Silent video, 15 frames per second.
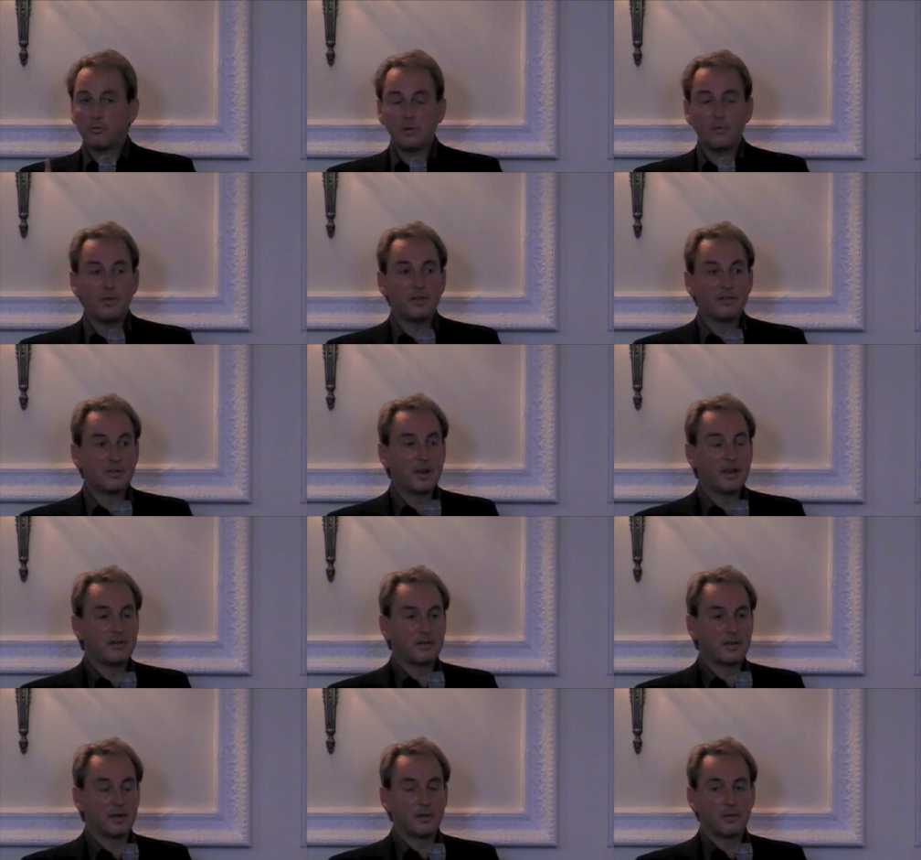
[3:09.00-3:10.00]
Three weeks
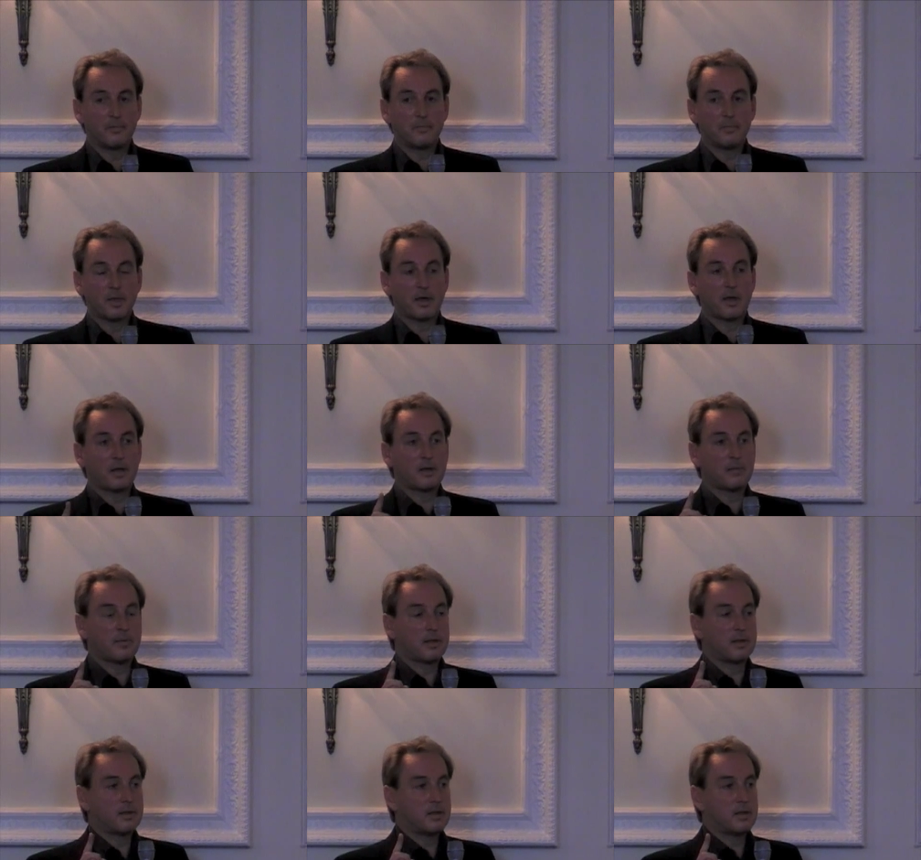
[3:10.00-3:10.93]
later, um,